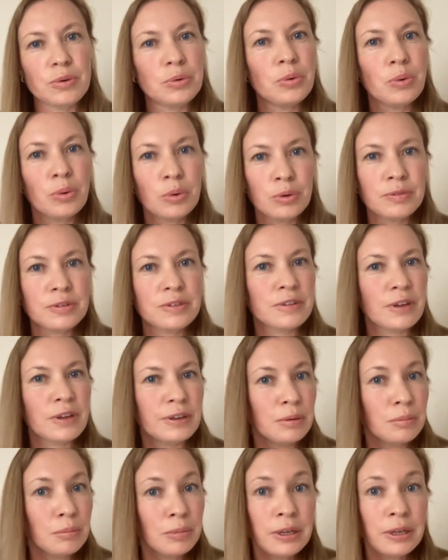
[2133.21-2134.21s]
who all of a
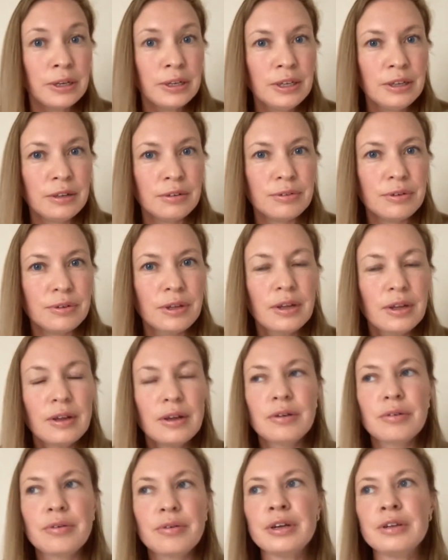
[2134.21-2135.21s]
sudden may leave,
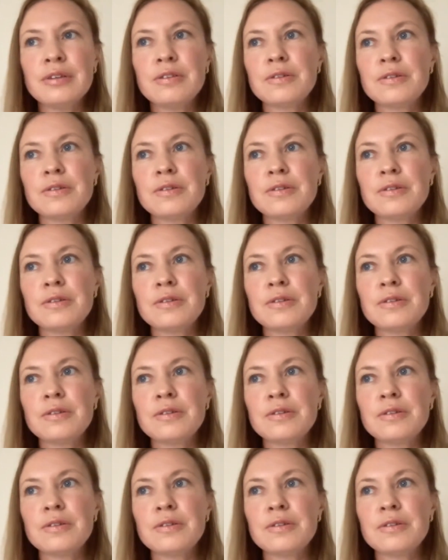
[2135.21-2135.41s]
right?